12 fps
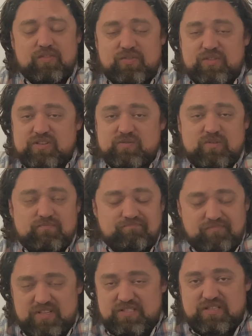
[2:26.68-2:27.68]
This one
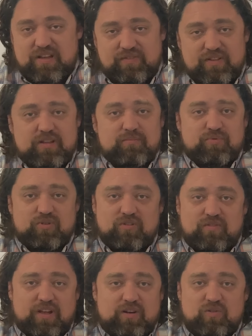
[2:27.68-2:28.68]
is definitely
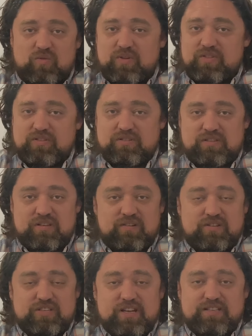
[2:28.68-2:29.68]
improved. I don't know what
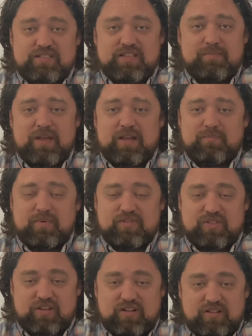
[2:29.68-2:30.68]
changes they made,
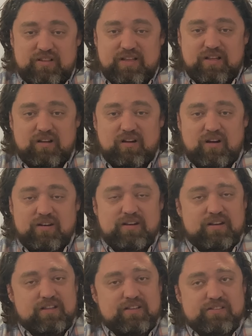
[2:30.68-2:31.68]
but the click on
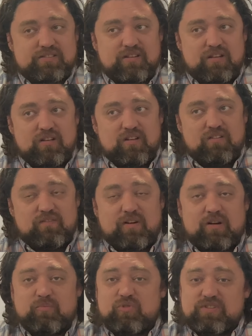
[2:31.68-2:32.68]
it is
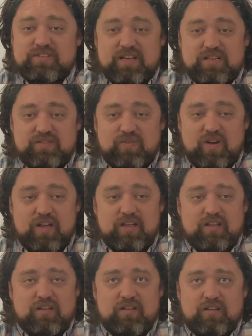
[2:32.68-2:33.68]
far more
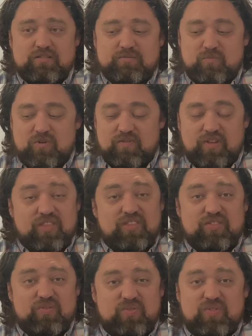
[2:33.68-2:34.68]
satisfying. It's more of a
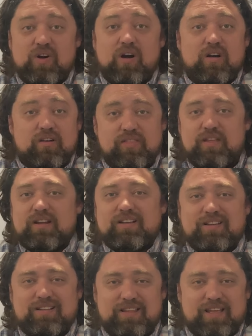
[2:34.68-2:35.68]
thunk than a
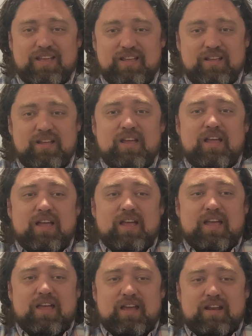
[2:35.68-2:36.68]
click,
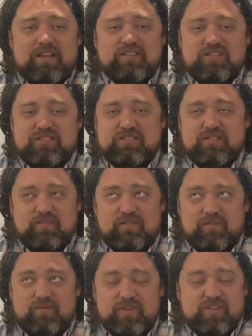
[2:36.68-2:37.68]
and it just
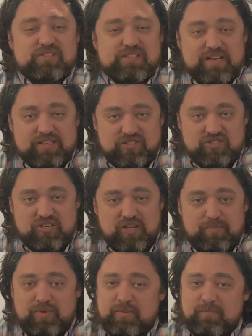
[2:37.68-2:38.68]
feels less
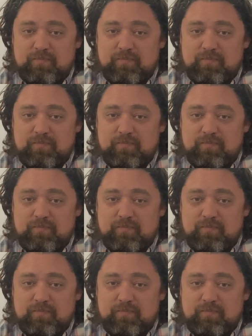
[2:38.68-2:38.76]
cheap.